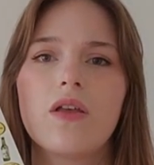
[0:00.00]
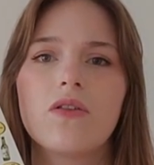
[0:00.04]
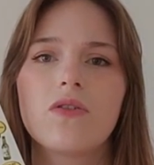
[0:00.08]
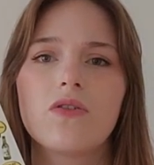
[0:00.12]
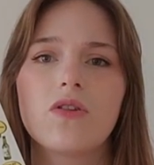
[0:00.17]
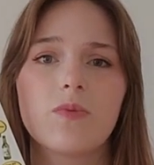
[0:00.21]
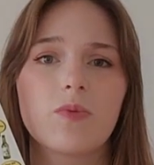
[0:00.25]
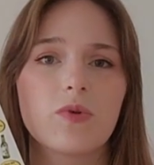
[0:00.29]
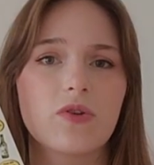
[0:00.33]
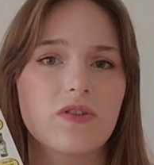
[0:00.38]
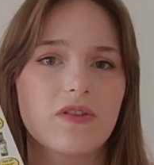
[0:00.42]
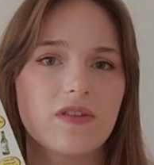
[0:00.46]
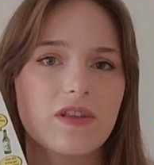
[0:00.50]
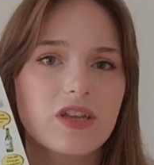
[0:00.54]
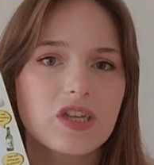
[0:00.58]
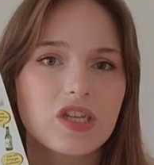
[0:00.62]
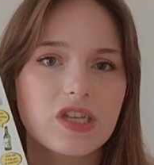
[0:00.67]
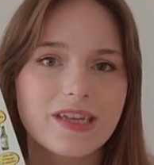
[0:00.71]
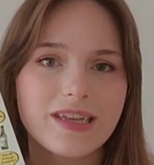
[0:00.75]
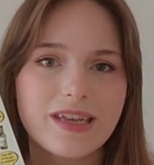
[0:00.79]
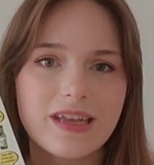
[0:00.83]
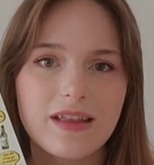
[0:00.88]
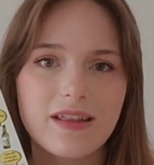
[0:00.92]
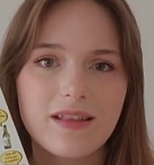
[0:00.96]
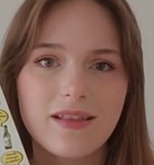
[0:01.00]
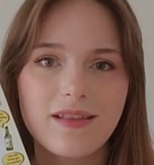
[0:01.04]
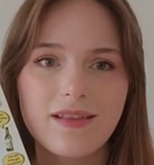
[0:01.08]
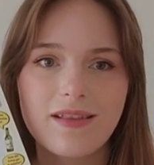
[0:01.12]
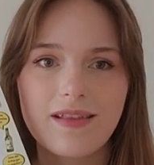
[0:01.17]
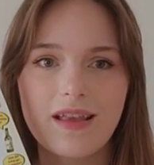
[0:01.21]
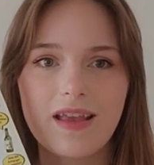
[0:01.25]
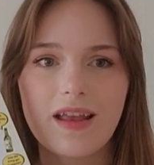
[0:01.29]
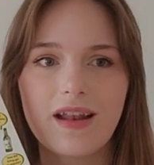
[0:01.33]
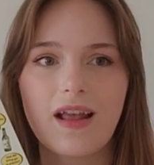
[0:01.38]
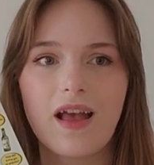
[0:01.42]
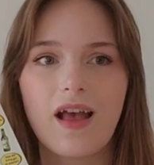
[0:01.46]

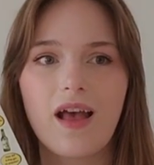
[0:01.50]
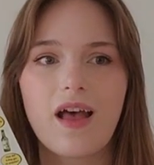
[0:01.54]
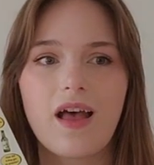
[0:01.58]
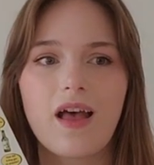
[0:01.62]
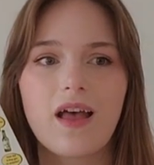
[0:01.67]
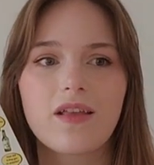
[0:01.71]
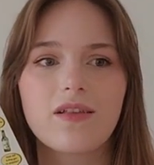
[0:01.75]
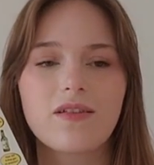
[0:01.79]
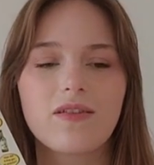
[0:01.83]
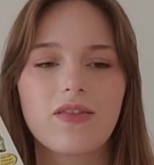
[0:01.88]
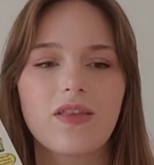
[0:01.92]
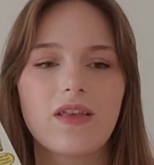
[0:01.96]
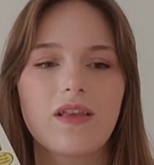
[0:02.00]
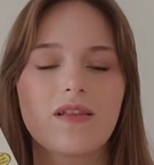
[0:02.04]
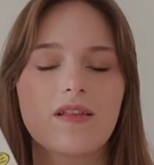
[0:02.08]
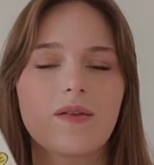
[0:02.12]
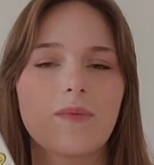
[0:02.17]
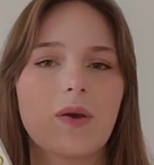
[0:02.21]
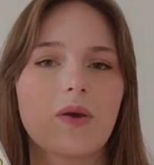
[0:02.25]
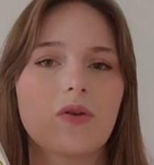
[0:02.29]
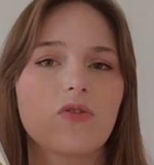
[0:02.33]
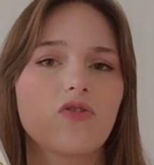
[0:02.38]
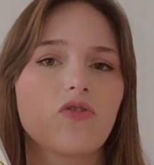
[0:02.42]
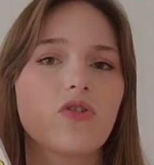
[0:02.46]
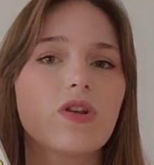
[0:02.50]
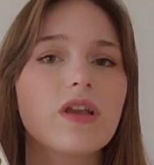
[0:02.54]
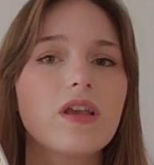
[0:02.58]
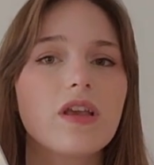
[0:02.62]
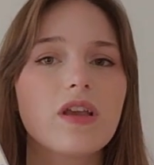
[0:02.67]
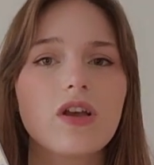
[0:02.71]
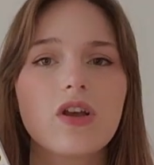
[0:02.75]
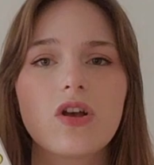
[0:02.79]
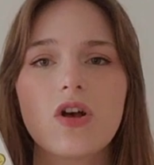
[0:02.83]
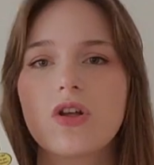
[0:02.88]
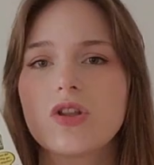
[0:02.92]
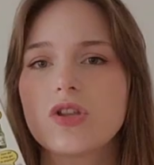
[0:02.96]
superstitions, it has things about
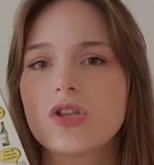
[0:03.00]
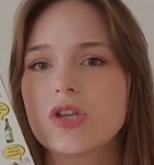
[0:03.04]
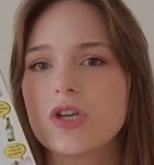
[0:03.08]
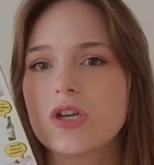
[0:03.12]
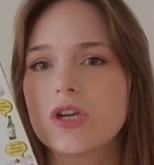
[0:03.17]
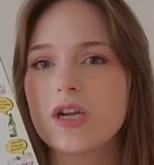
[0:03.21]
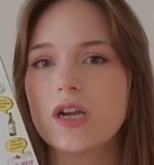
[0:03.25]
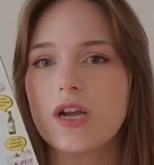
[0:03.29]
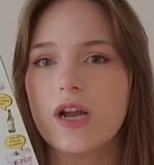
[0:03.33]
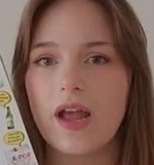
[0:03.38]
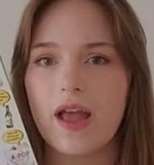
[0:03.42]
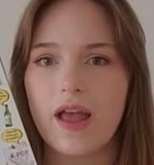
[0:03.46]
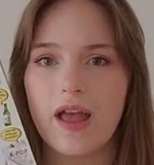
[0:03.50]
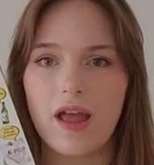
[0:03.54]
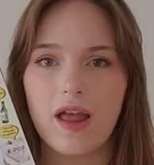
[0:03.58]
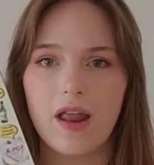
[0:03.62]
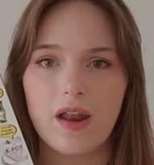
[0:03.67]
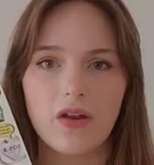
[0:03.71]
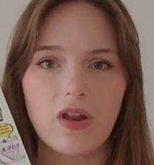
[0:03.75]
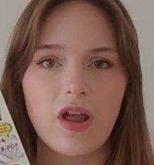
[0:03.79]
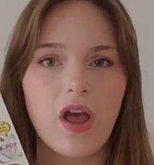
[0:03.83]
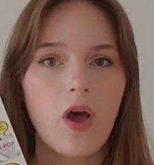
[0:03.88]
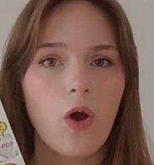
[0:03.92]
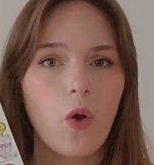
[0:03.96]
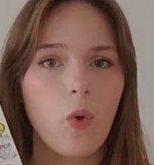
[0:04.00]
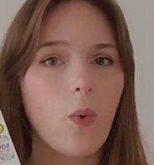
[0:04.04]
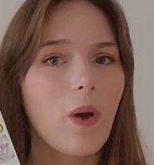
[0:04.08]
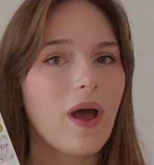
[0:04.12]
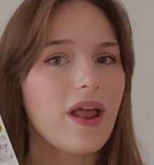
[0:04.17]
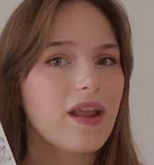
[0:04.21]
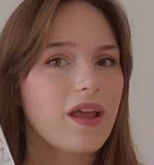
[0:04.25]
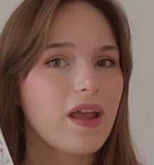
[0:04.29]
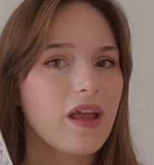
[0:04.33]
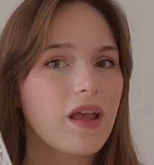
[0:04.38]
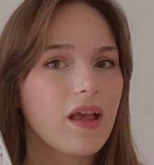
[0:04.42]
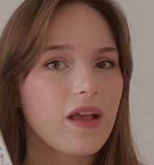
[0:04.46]
drinking culture and
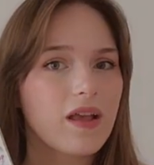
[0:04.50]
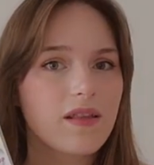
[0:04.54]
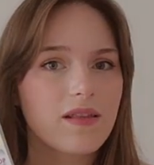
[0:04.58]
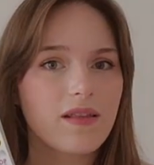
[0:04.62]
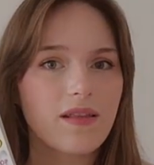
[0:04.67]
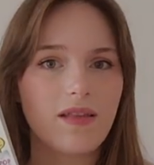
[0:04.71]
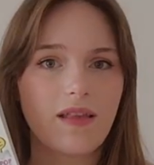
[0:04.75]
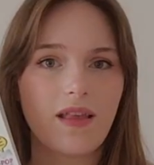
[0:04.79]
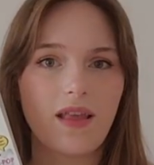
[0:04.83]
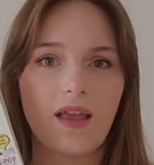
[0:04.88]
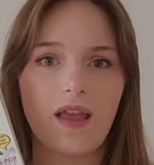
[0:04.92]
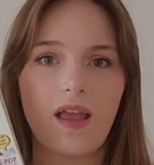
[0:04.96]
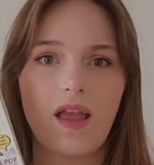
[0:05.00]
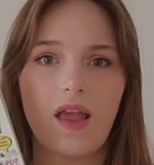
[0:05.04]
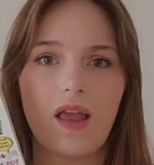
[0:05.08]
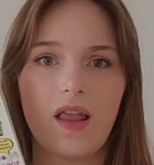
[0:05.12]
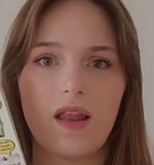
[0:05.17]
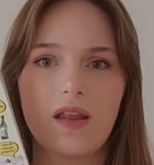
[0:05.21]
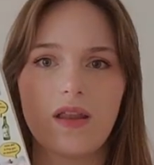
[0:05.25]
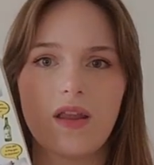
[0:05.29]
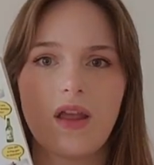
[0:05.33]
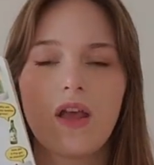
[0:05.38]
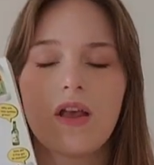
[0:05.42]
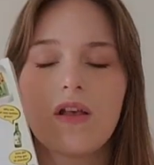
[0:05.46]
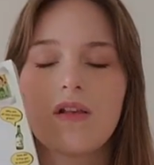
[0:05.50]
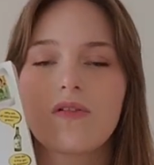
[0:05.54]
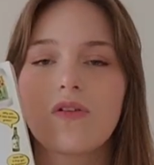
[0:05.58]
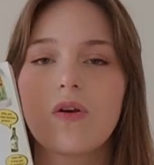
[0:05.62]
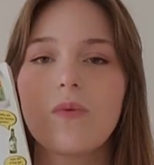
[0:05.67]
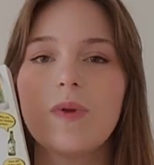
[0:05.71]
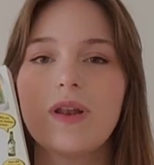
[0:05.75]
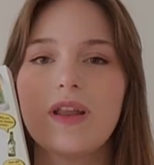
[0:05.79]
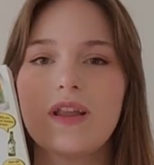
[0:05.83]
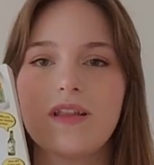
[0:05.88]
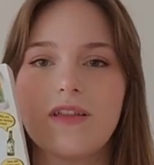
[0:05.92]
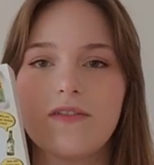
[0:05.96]
weddings and
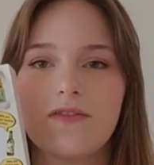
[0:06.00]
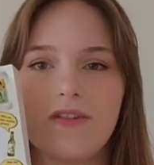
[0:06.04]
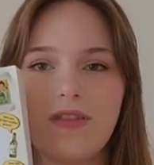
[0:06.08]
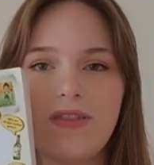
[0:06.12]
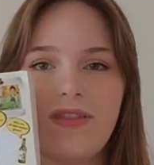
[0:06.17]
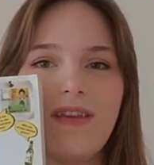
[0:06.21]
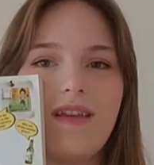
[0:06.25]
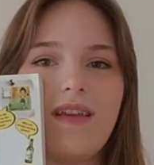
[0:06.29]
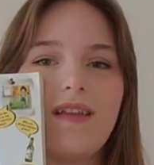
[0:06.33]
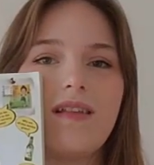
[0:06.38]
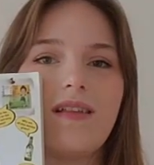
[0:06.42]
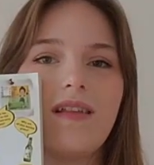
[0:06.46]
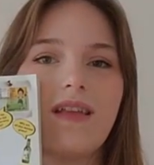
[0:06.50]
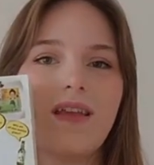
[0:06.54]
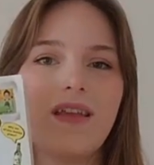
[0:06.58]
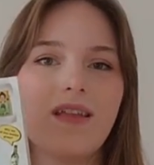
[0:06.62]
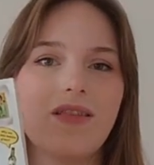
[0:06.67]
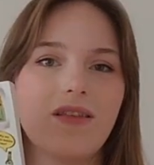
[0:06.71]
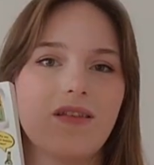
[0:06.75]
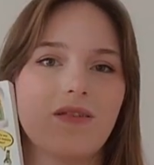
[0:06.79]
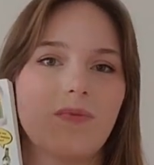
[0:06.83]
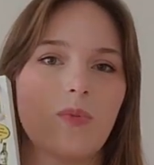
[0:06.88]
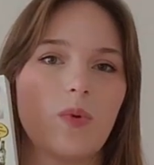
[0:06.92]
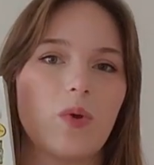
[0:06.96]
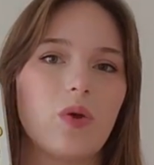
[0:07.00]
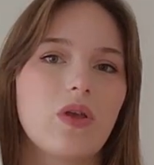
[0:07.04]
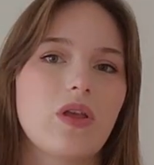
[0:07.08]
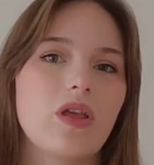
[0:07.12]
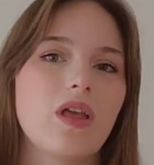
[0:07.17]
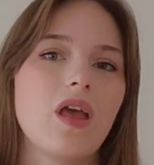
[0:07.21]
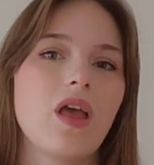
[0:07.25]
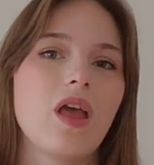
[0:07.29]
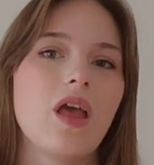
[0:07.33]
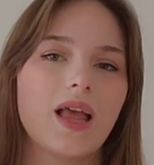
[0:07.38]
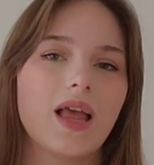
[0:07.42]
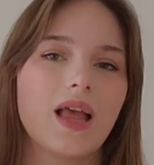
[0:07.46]
so many different things in this
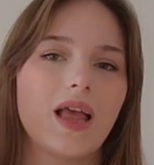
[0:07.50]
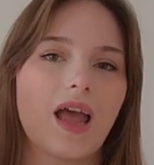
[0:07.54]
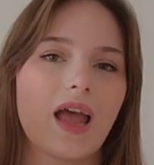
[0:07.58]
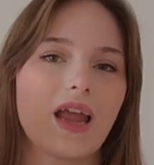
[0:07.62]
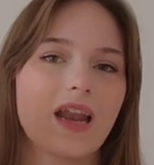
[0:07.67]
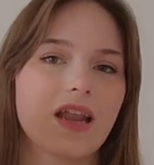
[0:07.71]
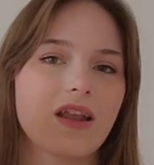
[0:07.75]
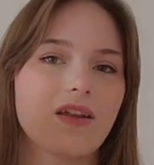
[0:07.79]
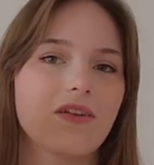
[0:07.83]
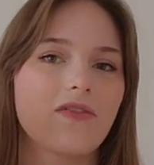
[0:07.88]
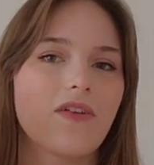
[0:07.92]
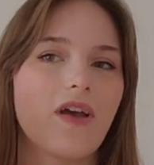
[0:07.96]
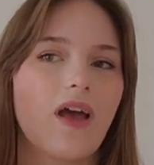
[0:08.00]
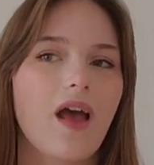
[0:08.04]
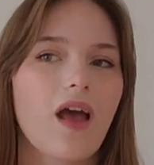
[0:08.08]
book, kind of